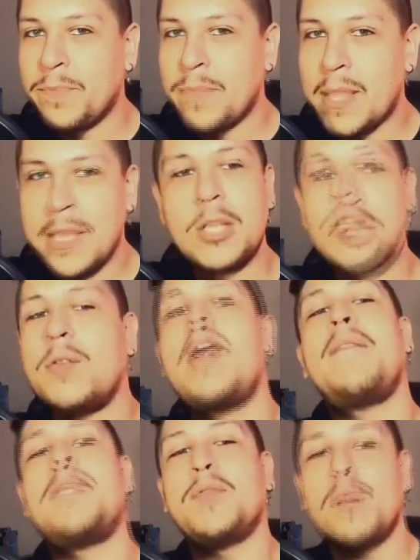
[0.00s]
You don't
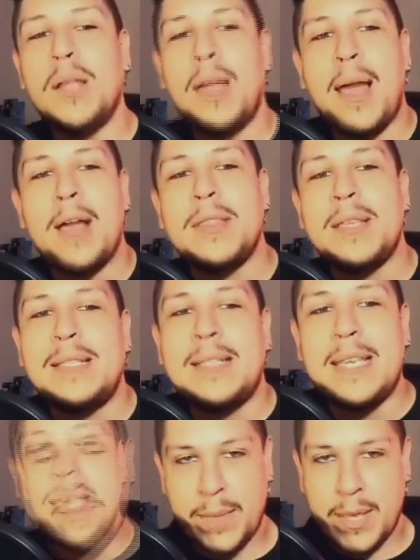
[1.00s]
have to rely on these
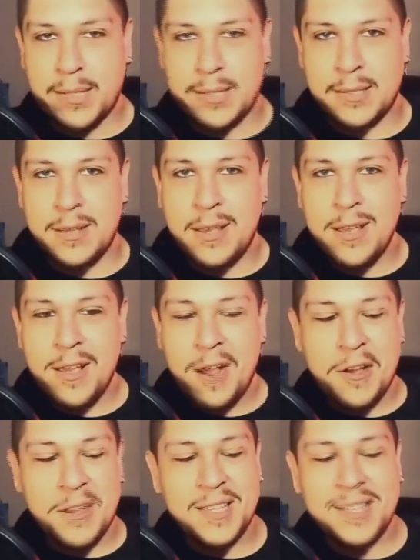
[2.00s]
gimmicks,
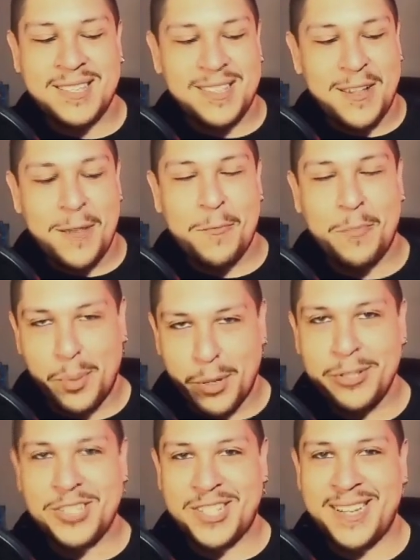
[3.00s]
on this
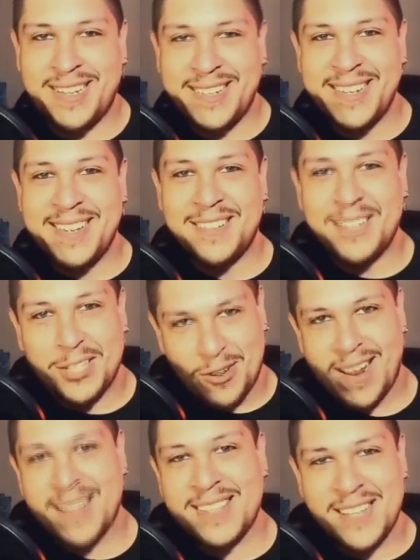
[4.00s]
bullshit to
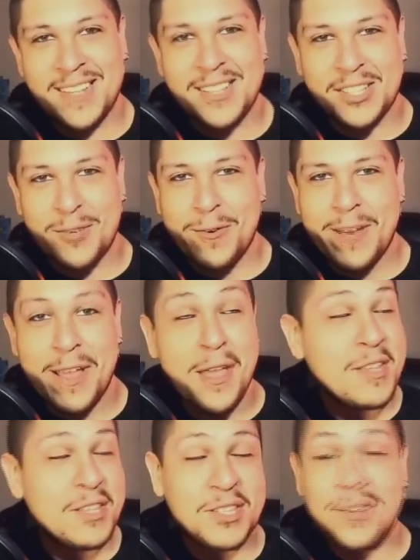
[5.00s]
try and sell a story.
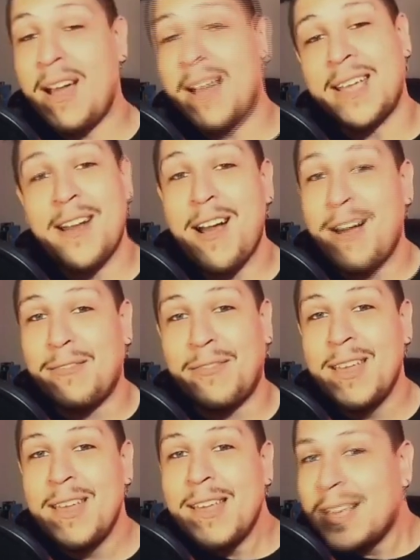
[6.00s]
So knock it off
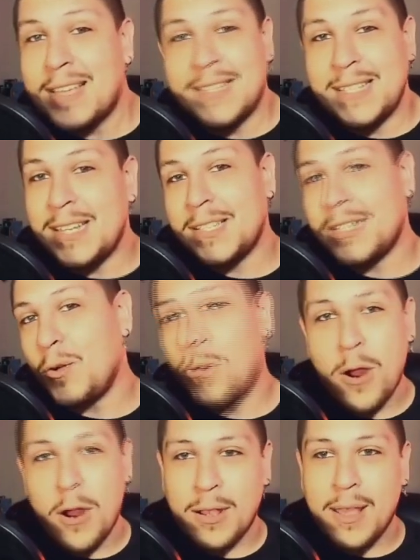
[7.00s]
cuz it doesn't
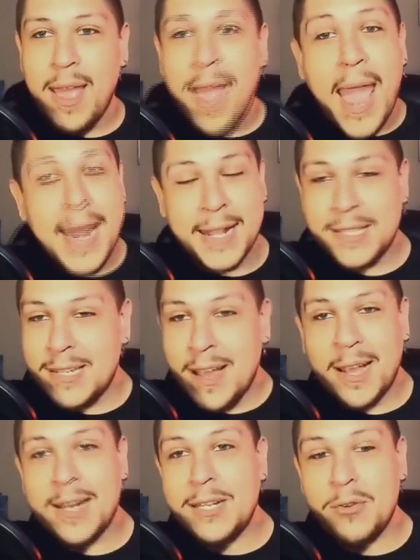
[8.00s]
work and it's not
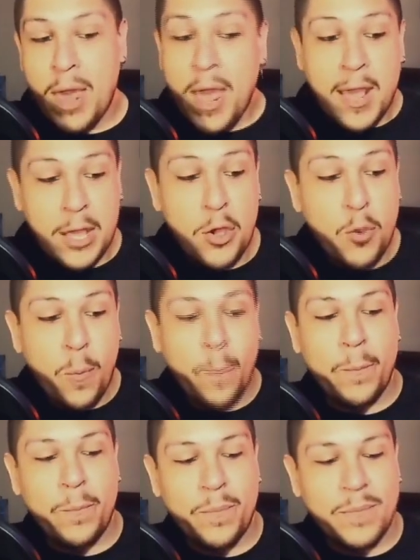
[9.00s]
going to do it. You
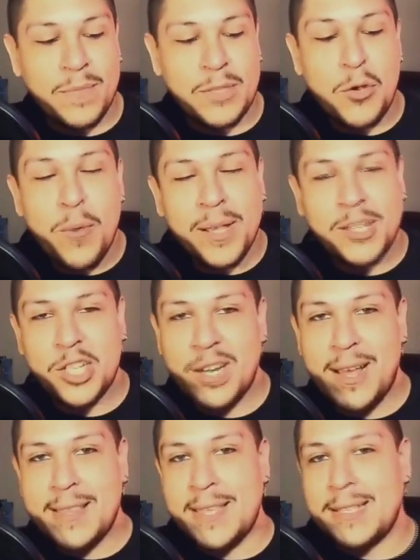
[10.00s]
doing shit
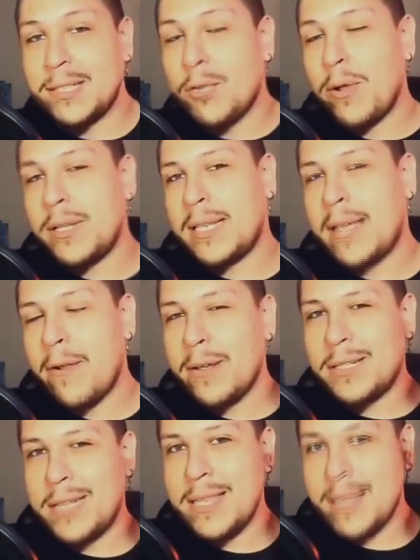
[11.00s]
like this is going to
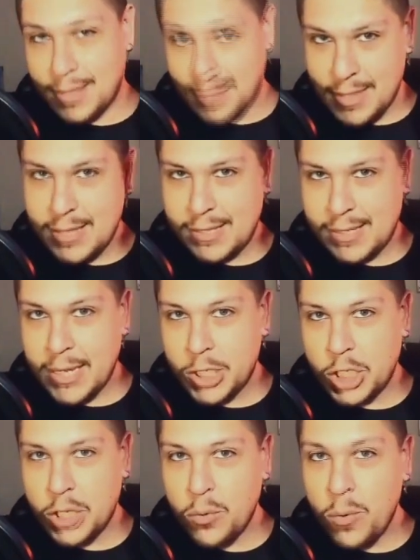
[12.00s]
guarantee that this
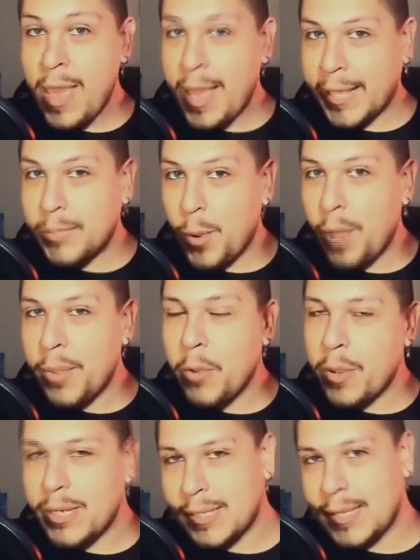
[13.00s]
issue is probably
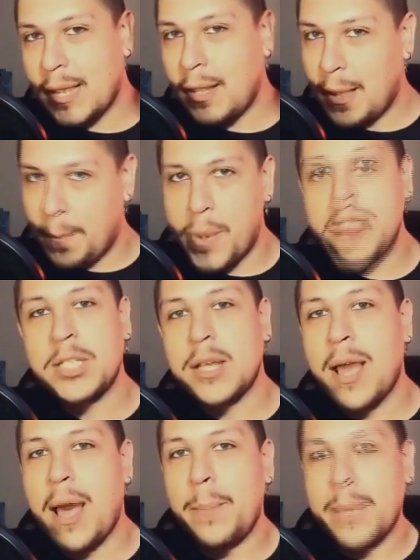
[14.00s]
going to sell a bunch of
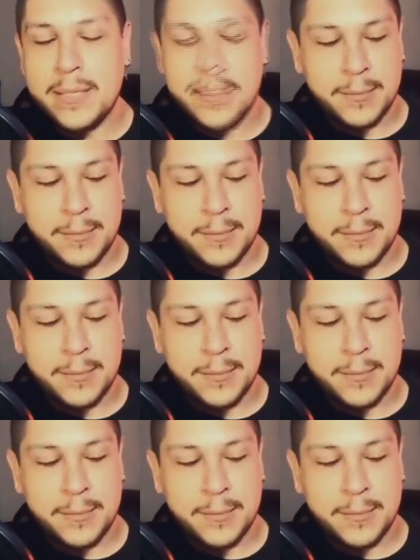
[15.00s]
copies.